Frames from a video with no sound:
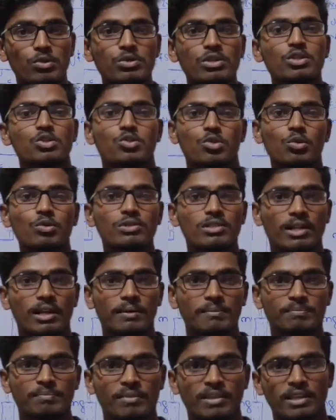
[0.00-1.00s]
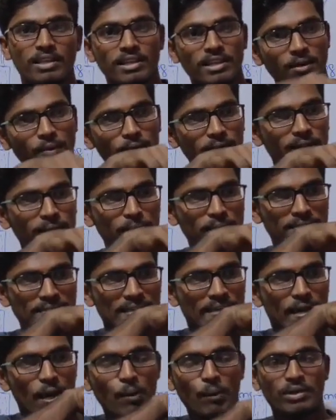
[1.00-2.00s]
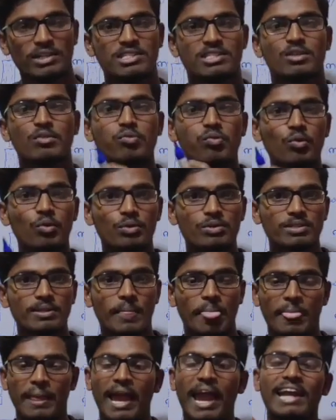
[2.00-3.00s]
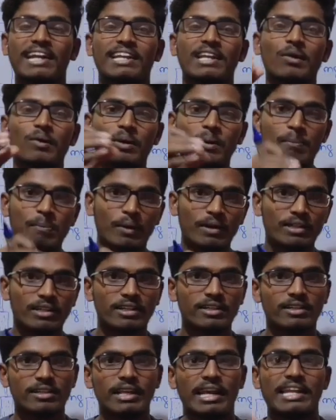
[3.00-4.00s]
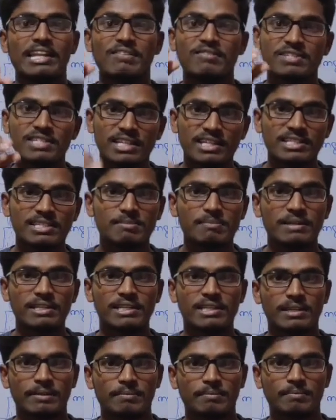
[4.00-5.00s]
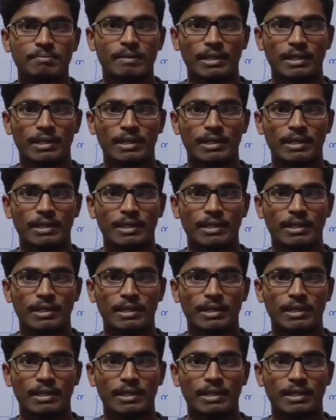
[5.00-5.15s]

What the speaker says: using Stokes' law. That means what is the force acting on a particle in a viscous medium?